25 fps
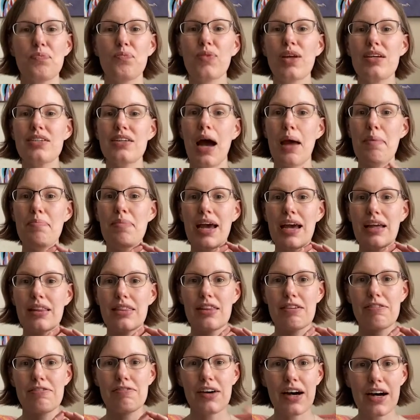So I made
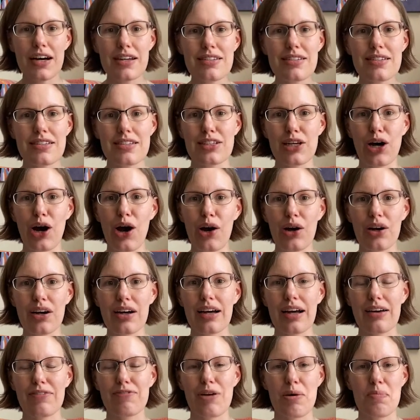the first
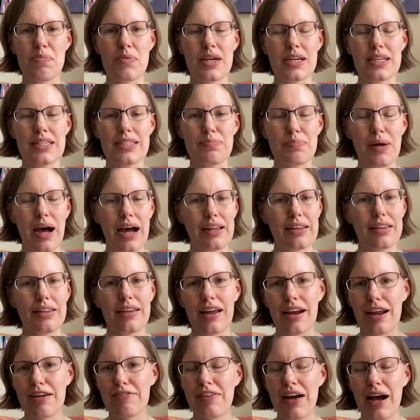sock from this pattern that
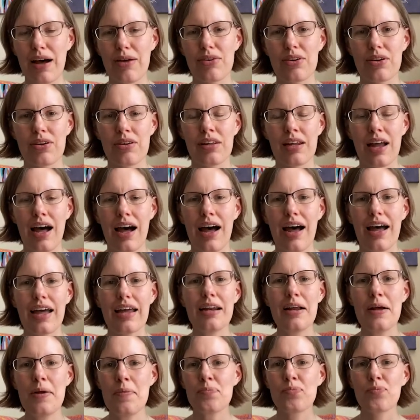I found online.